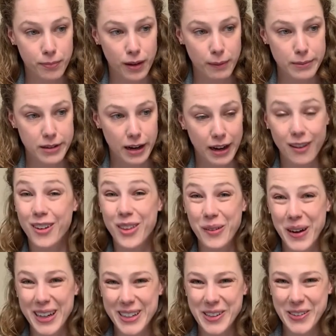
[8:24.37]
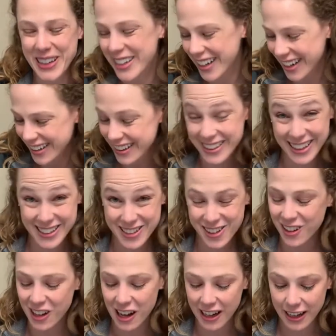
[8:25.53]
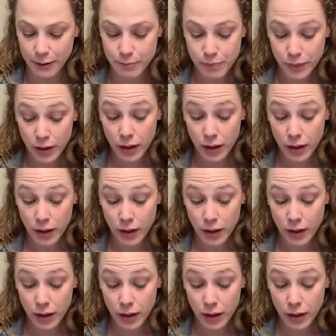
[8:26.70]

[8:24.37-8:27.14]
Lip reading: the Wandu Reader, the digital logging,